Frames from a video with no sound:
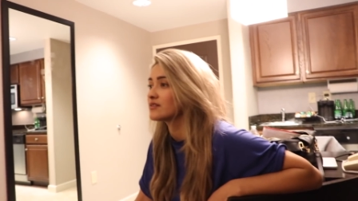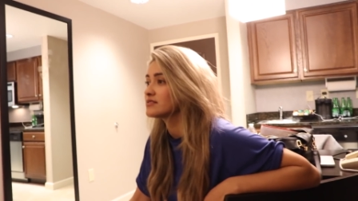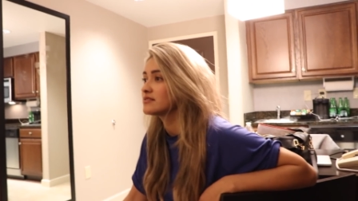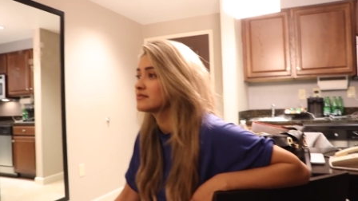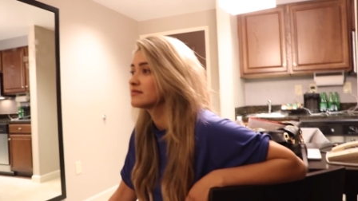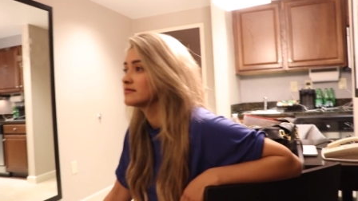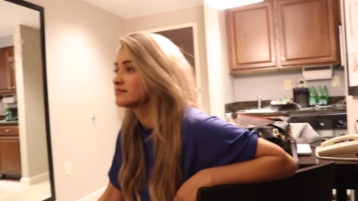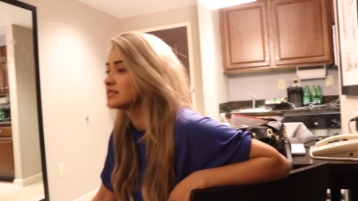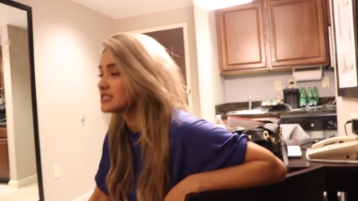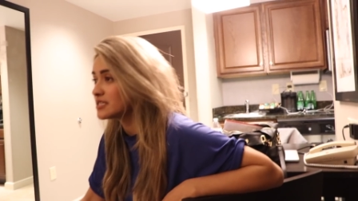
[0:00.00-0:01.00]
else.
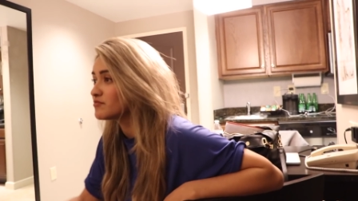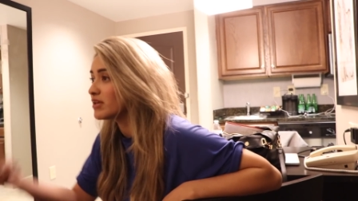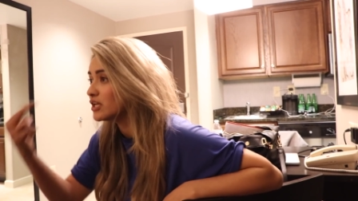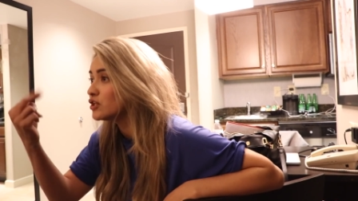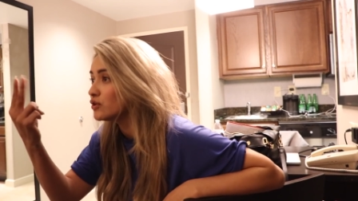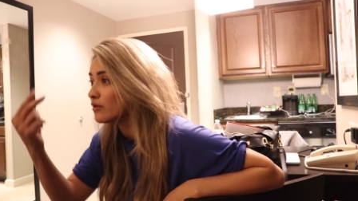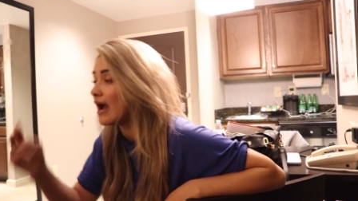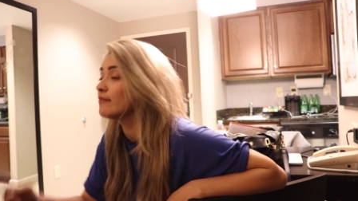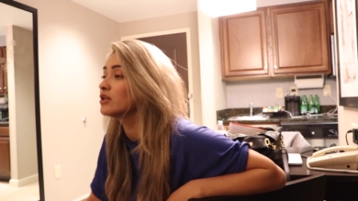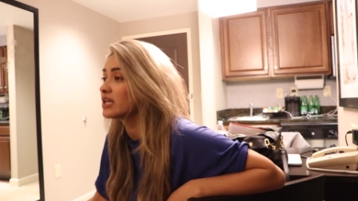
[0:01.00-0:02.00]
This is You're me and you. Me.
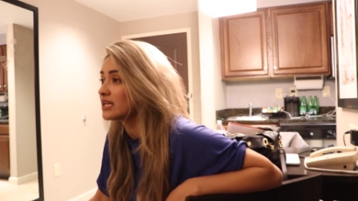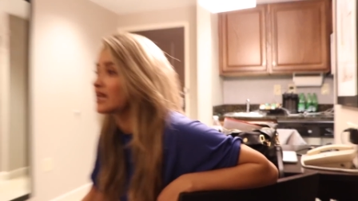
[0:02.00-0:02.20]
I'm looking